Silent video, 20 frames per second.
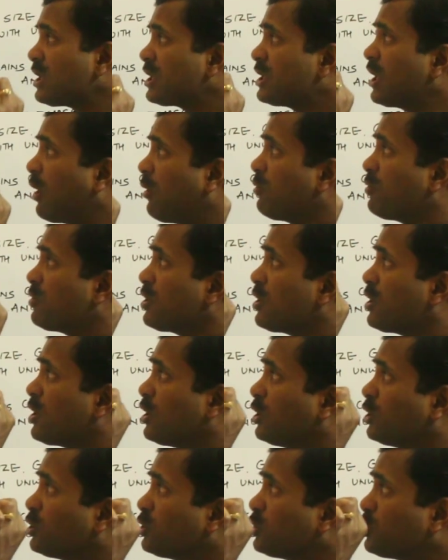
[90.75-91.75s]
now
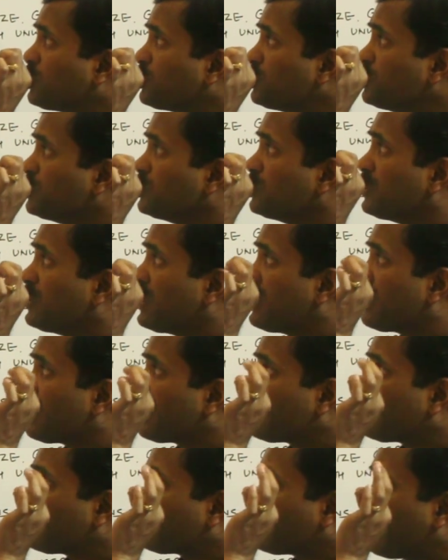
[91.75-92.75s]
to
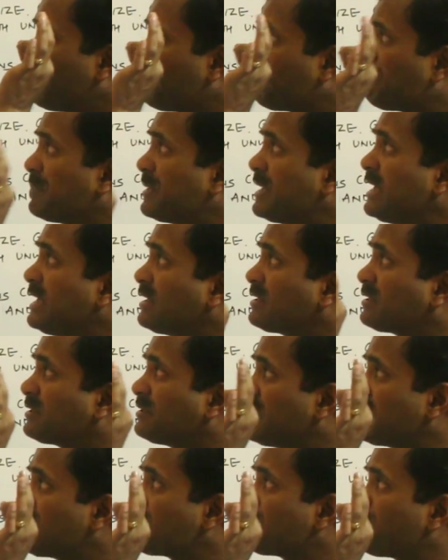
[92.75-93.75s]

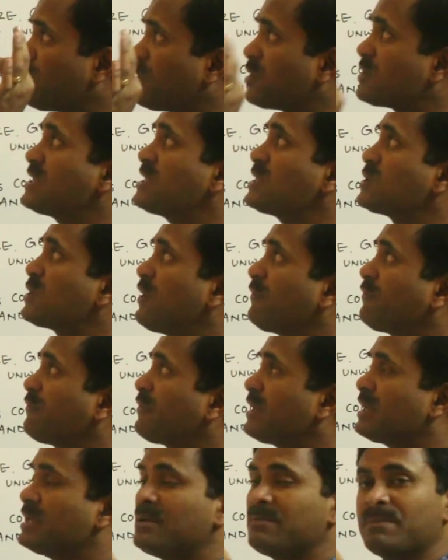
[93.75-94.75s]
complete this process
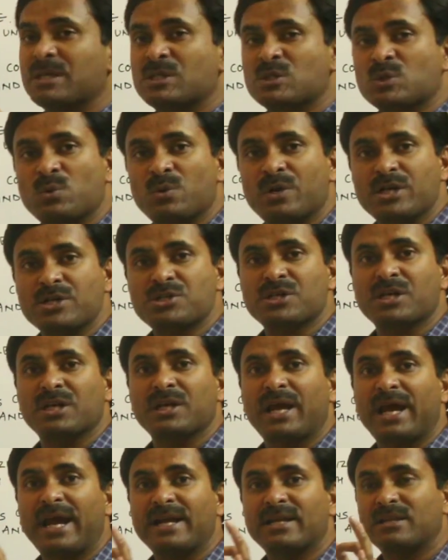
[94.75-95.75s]
of
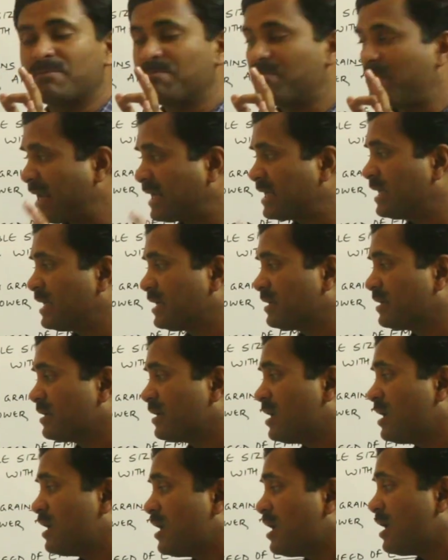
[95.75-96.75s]
emasculation and the
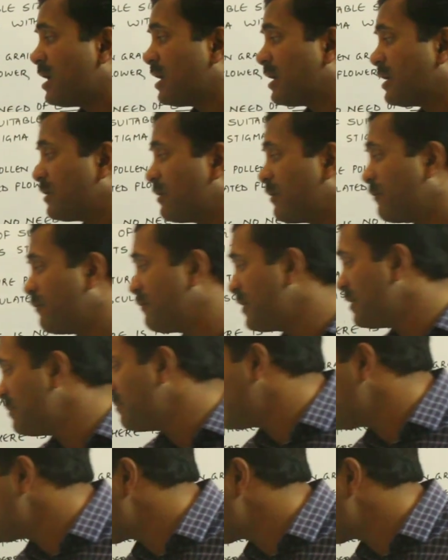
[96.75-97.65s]
bagging, we